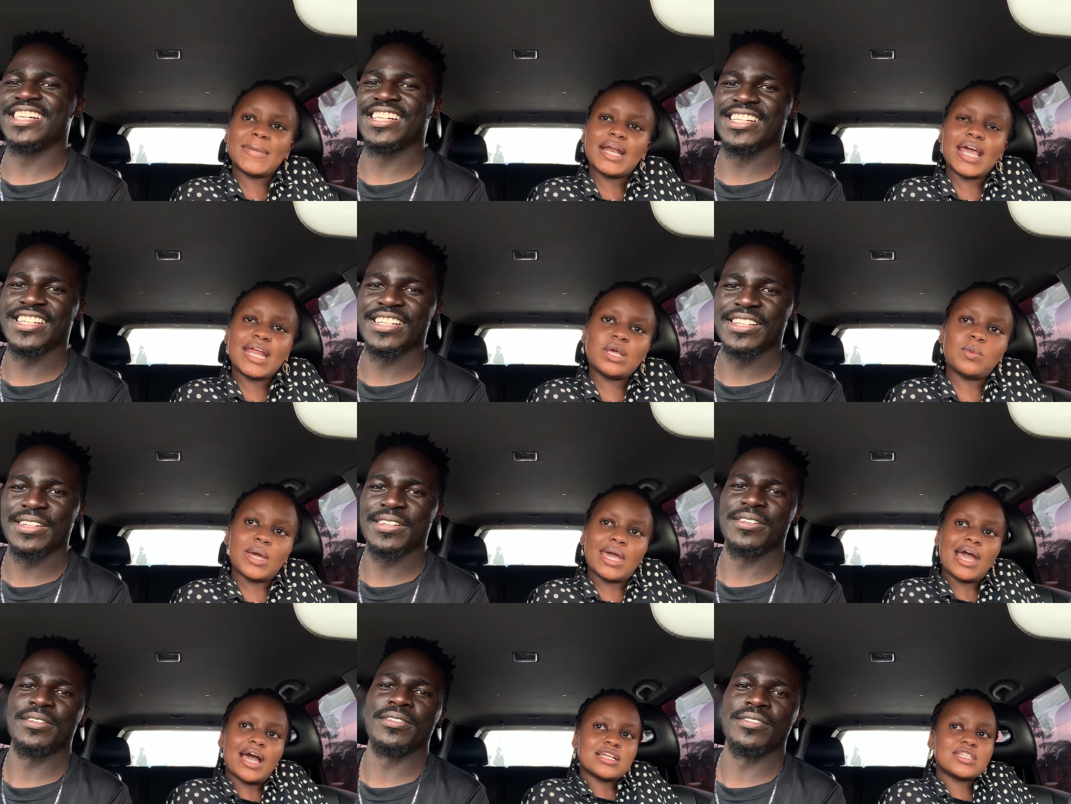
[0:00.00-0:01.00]
Speaker 1: but
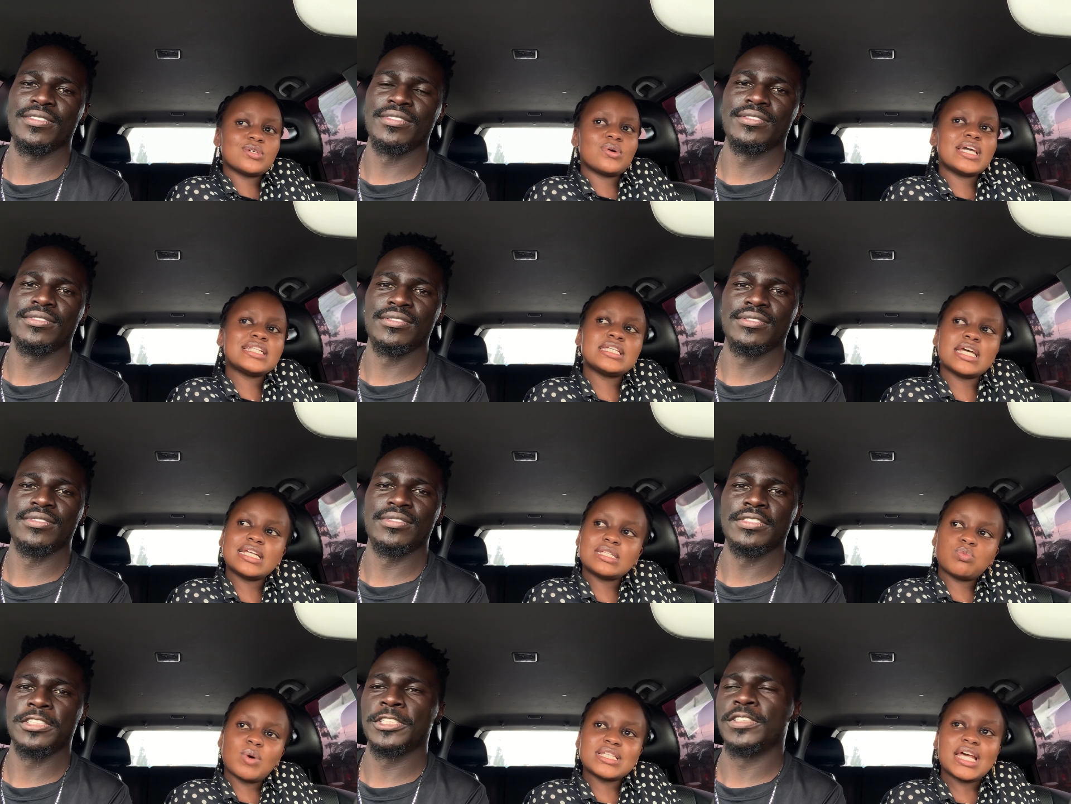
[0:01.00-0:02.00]
anyway yeah so it
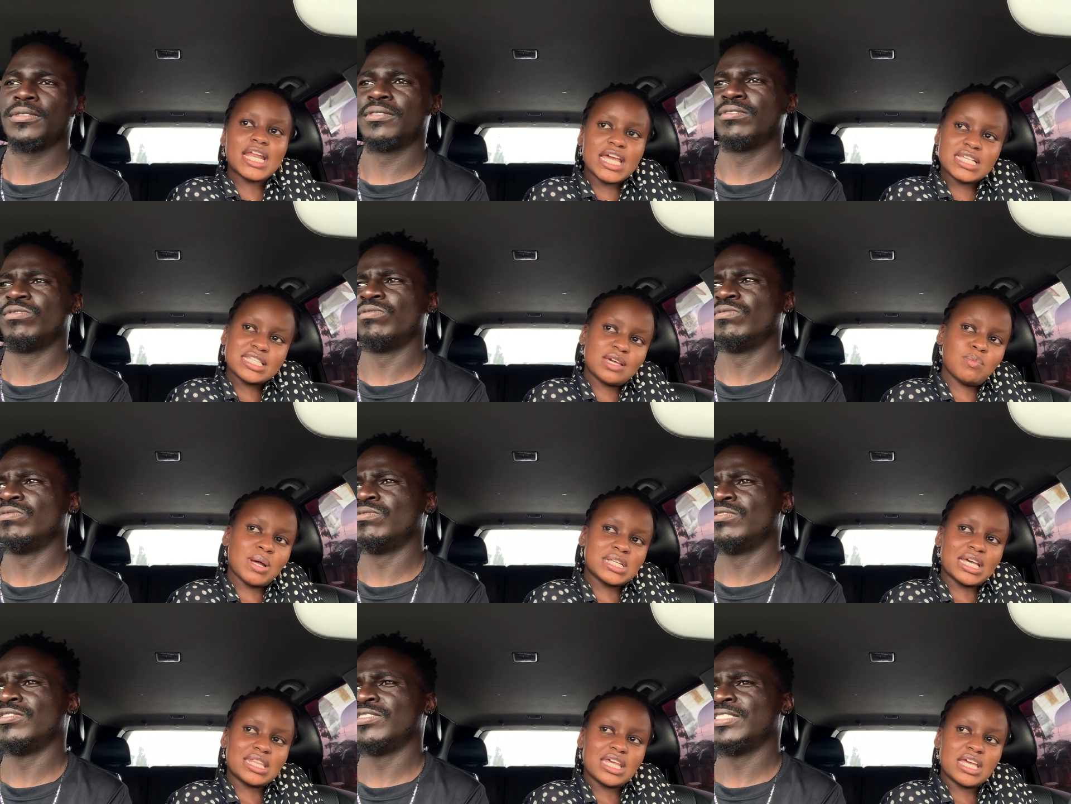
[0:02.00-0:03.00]
it wasn't easy
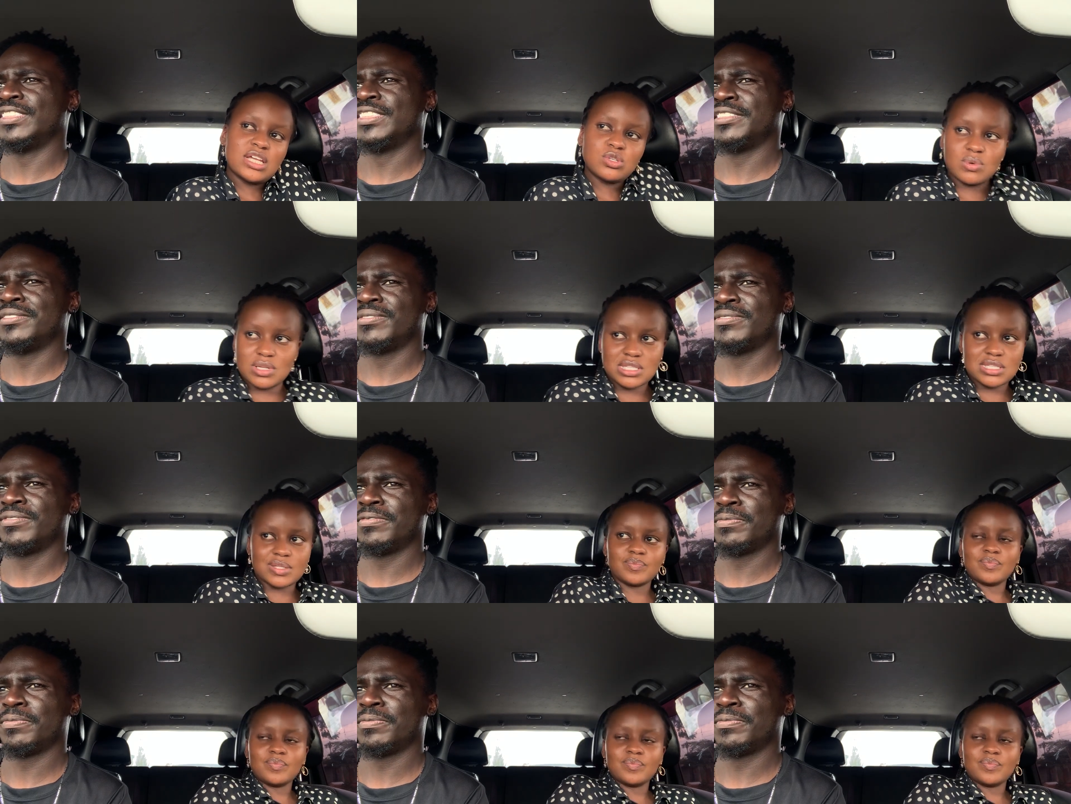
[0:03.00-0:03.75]
but i think it was